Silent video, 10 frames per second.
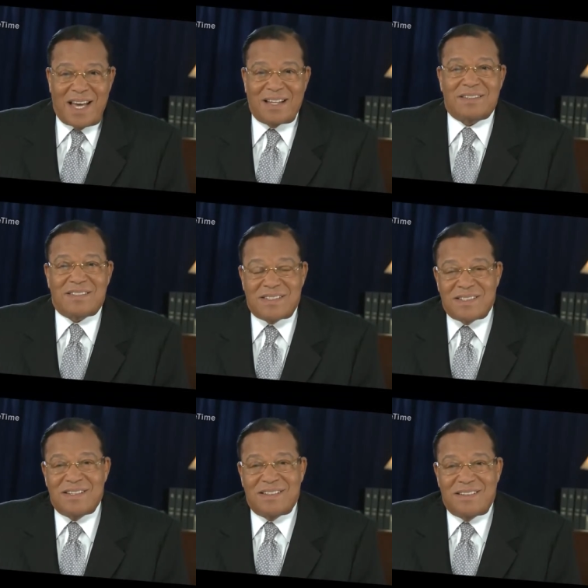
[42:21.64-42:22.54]

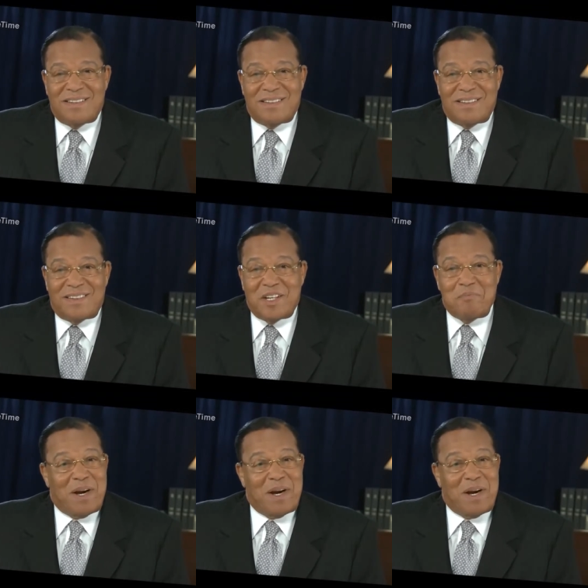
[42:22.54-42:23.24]
that's the